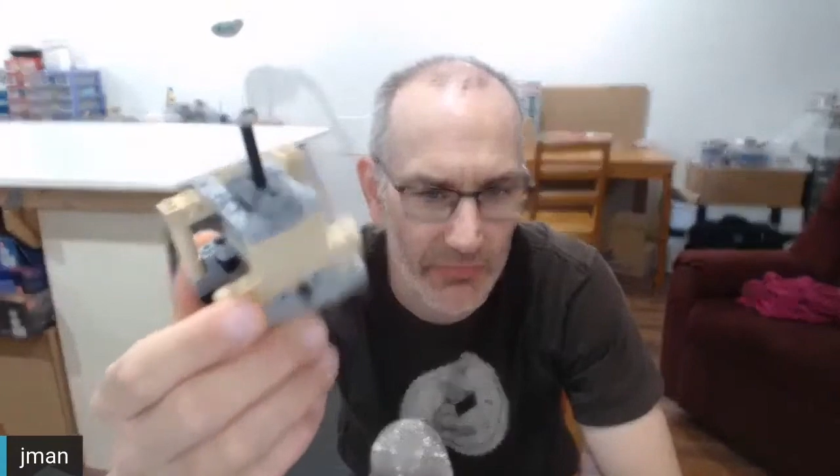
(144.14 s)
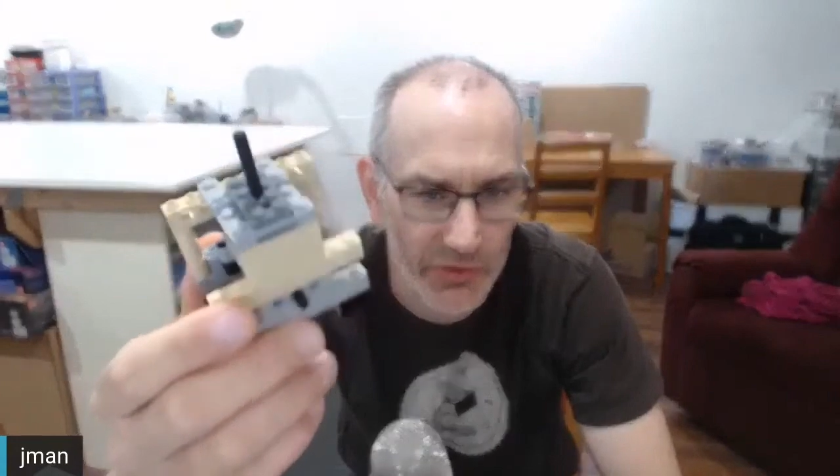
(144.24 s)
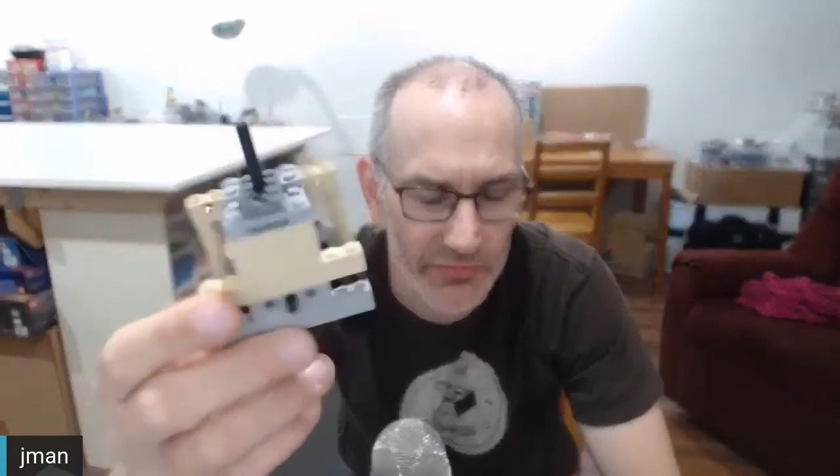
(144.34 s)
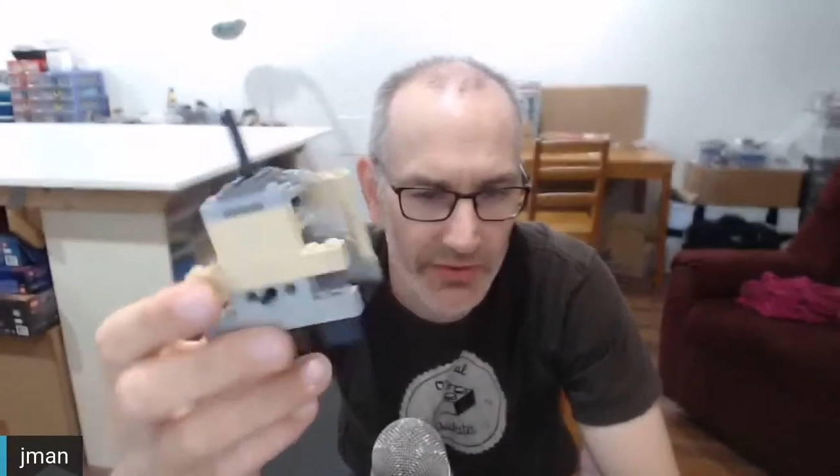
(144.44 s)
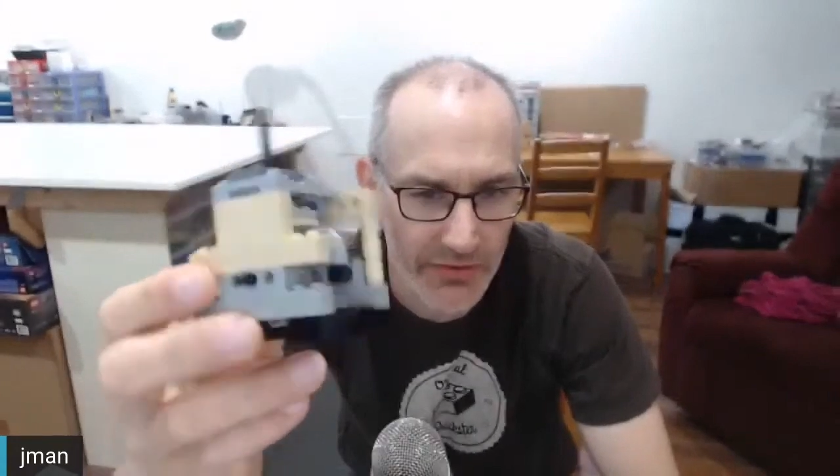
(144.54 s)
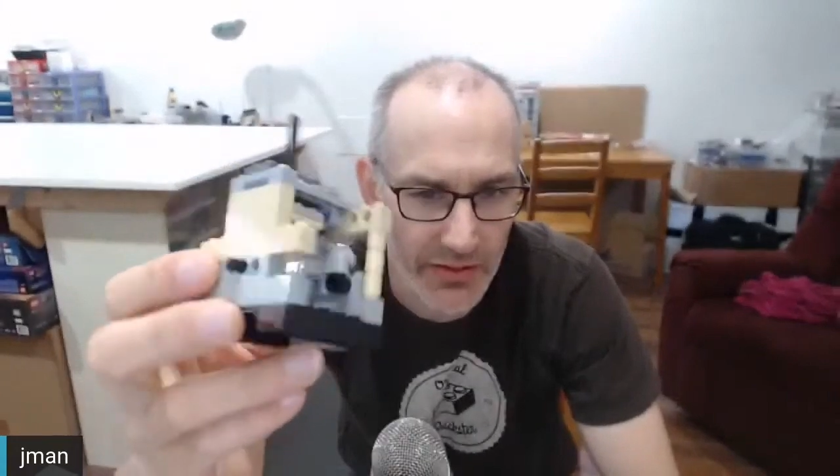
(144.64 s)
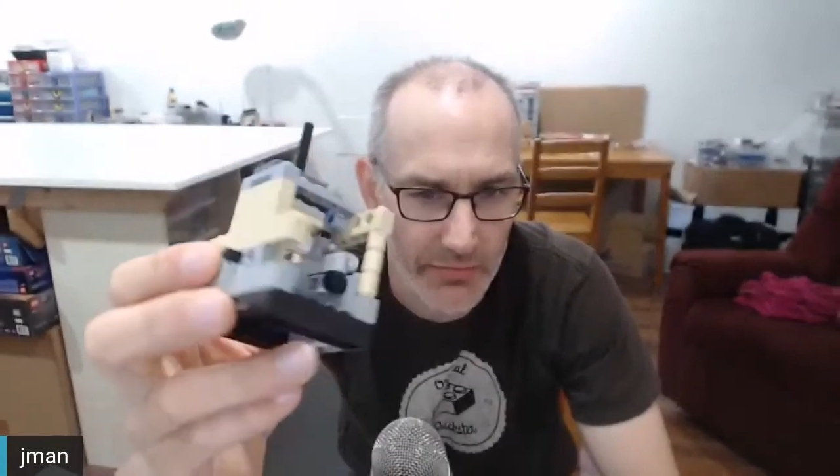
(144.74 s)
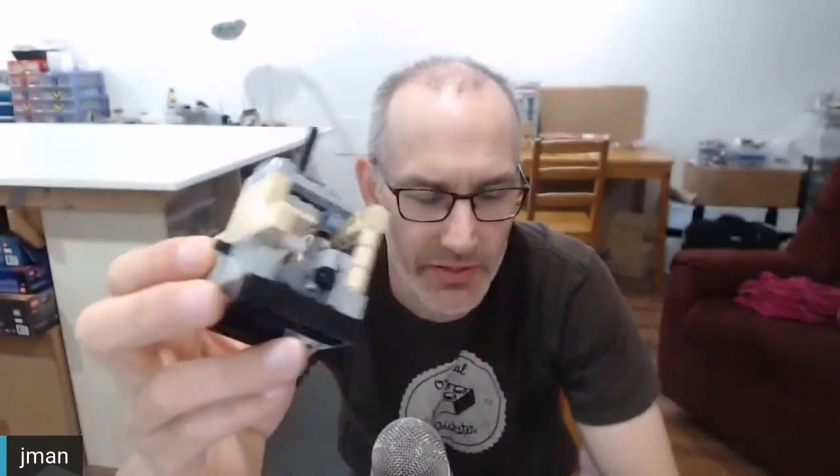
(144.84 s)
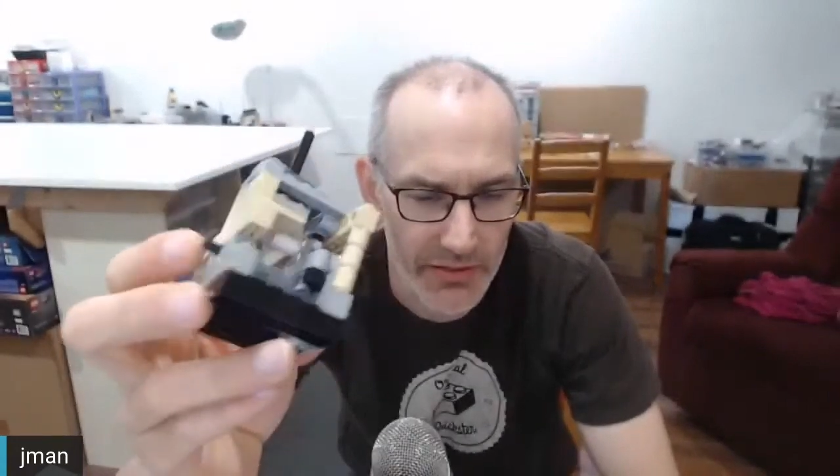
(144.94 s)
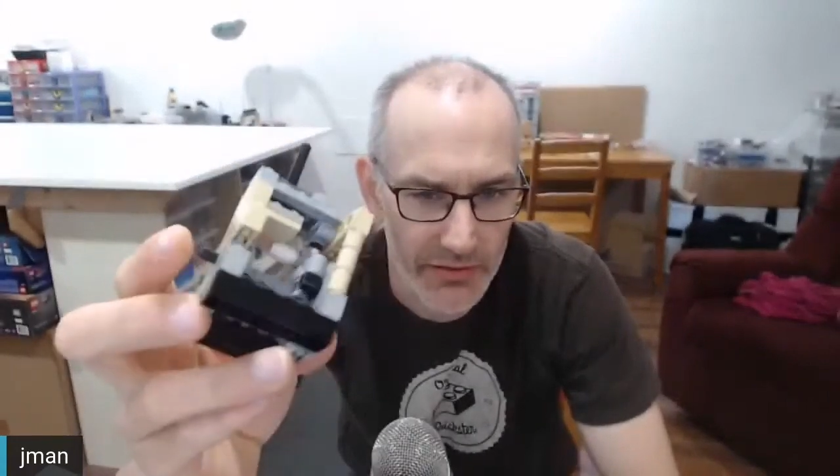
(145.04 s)
the movement's going to
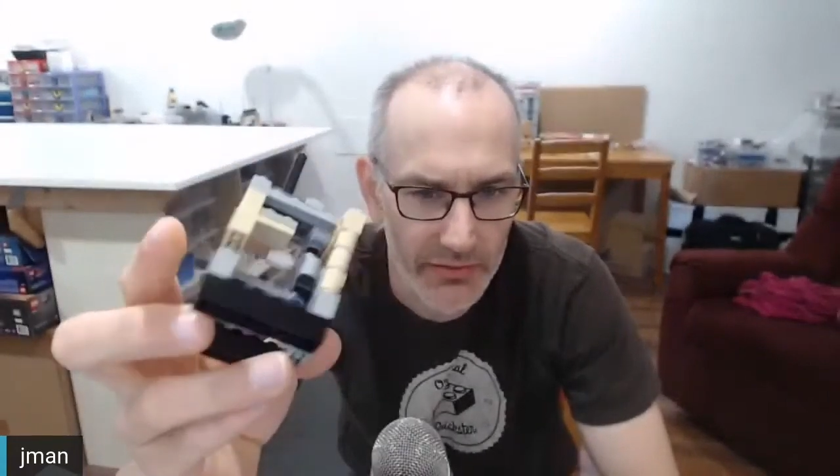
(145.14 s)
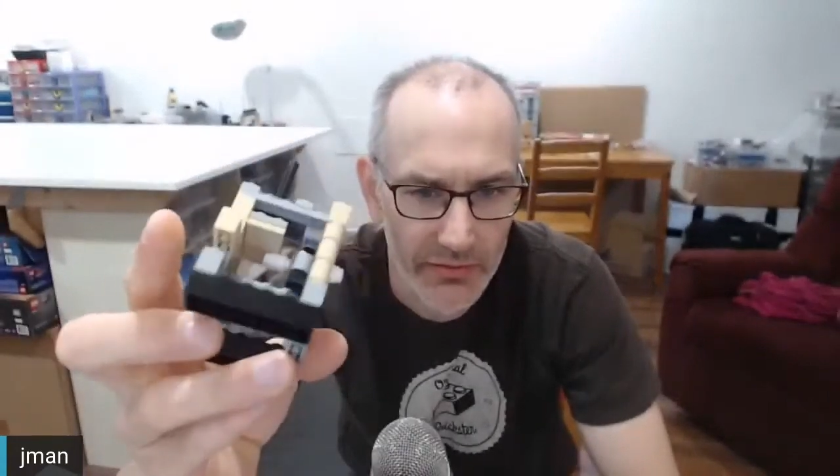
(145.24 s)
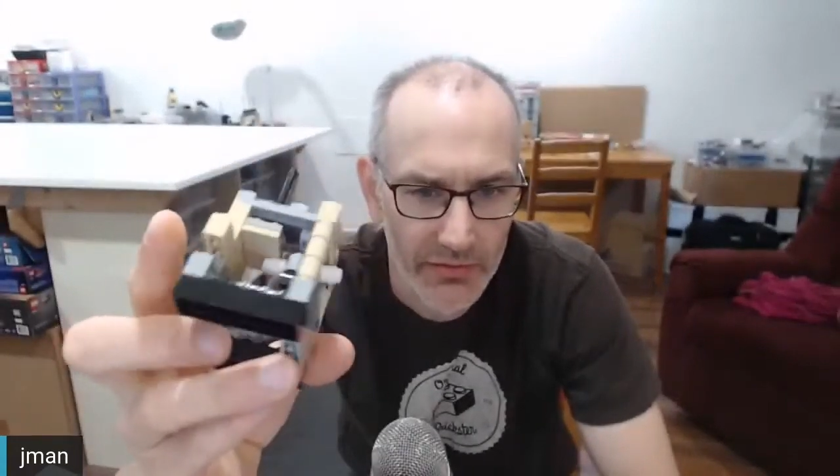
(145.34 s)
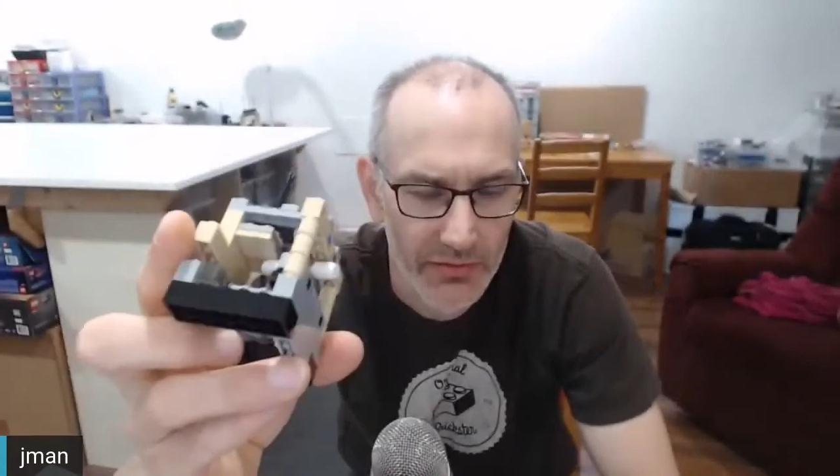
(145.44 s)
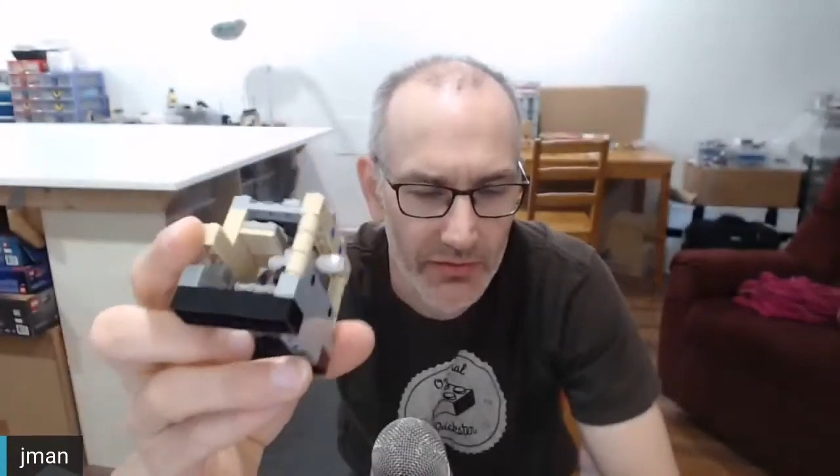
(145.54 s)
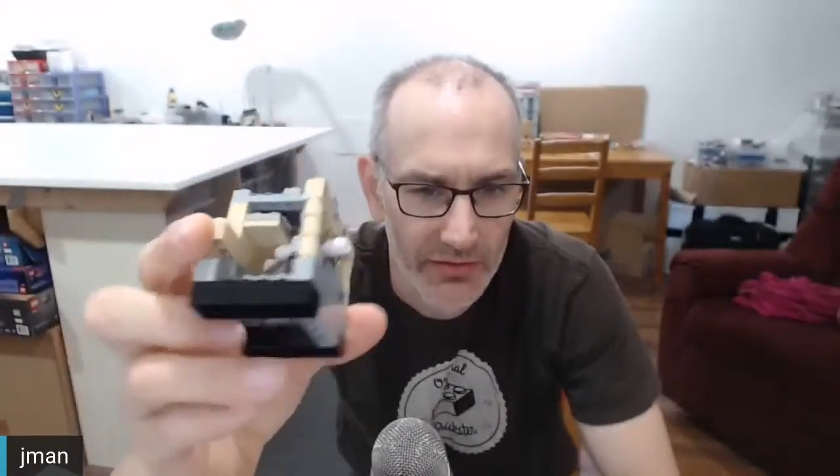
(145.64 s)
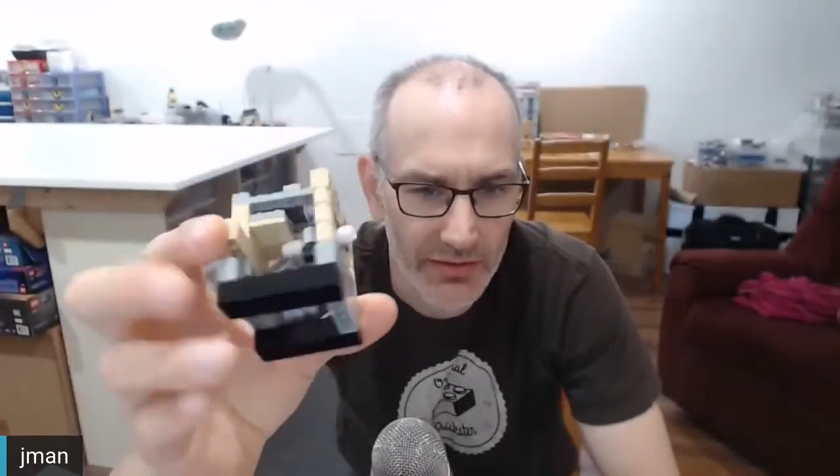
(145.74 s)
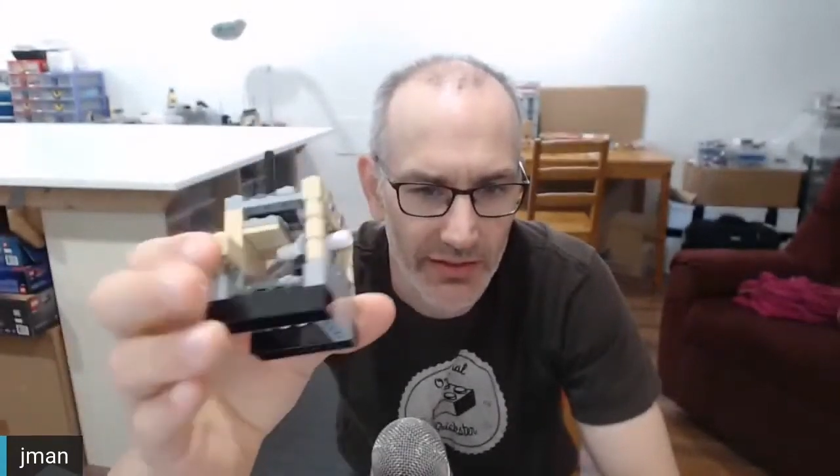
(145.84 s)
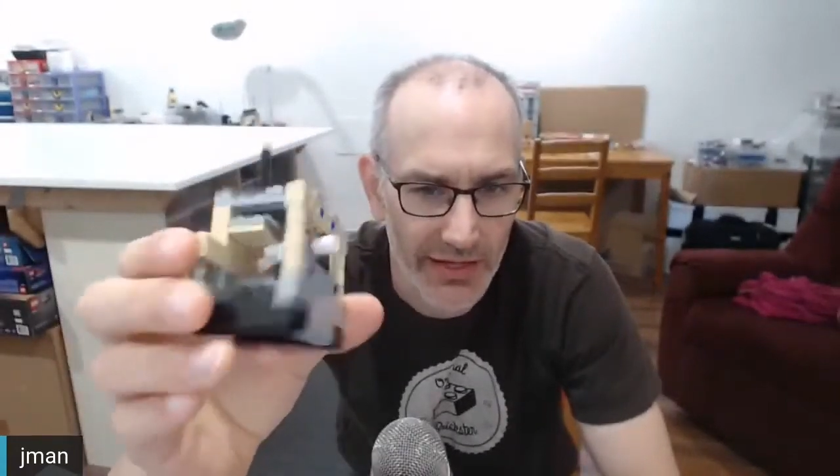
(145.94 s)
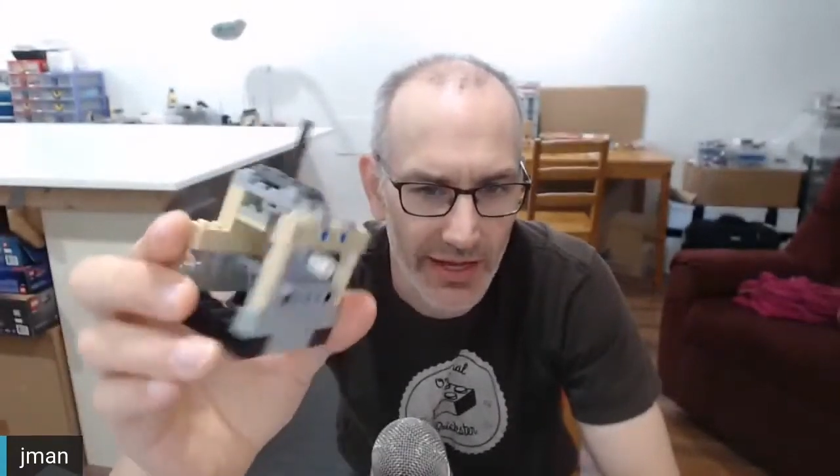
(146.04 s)
be.
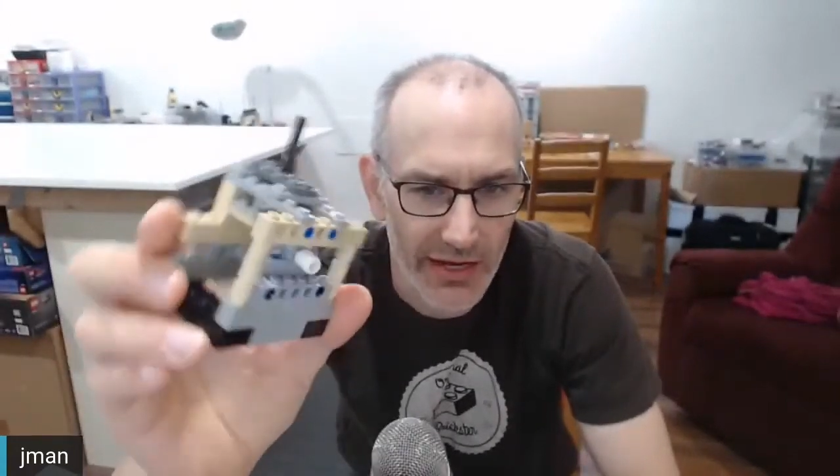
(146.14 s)
And I